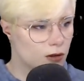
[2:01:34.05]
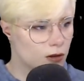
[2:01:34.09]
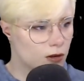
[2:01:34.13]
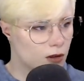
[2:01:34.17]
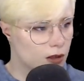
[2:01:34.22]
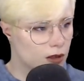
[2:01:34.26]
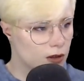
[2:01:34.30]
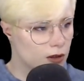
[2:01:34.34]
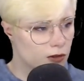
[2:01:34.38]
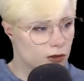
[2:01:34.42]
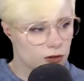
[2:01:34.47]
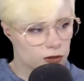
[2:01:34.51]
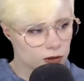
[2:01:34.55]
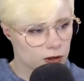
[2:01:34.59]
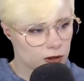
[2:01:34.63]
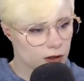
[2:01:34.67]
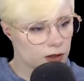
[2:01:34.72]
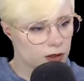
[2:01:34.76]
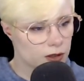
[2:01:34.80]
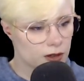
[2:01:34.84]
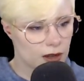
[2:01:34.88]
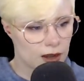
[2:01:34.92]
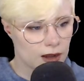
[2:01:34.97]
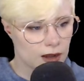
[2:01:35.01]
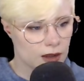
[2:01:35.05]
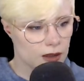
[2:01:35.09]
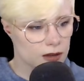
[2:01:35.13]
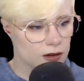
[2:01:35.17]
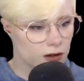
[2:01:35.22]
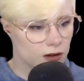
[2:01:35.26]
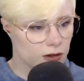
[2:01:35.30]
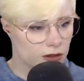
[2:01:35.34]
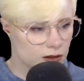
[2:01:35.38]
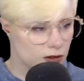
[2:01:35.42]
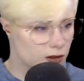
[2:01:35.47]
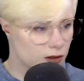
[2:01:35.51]
the skirt
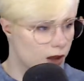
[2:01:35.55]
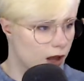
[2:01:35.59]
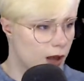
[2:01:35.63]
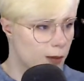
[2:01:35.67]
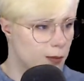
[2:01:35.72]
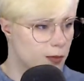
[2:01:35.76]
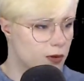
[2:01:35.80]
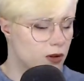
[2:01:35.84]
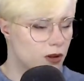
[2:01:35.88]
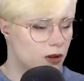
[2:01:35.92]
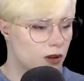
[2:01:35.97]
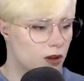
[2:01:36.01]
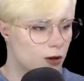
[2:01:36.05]
and the top